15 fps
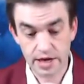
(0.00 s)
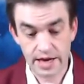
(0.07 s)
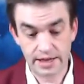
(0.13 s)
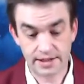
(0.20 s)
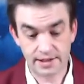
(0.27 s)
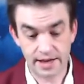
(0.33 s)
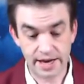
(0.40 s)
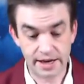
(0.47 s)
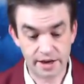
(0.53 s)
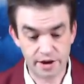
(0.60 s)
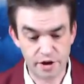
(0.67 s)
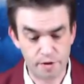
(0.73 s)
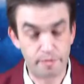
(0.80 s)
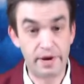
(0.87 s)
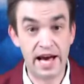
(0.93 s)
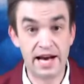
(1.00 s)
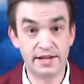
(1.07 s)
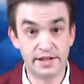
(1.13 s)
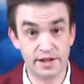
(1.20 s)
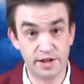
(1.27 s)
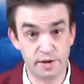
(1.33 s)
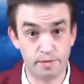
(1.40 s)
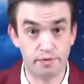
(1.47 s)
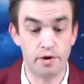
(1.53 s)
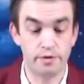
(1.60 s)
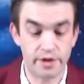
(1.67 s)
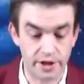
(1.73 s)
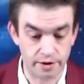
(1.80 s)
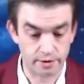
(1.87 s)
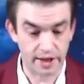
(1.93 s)
It's like your past has
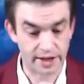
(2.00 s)
broke you,